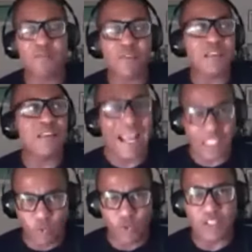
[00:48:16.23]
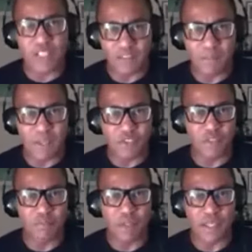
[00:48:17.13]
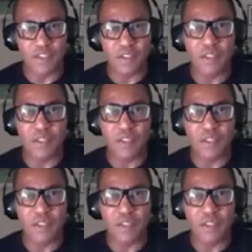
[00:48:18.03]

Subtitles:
adequate safety measures in place.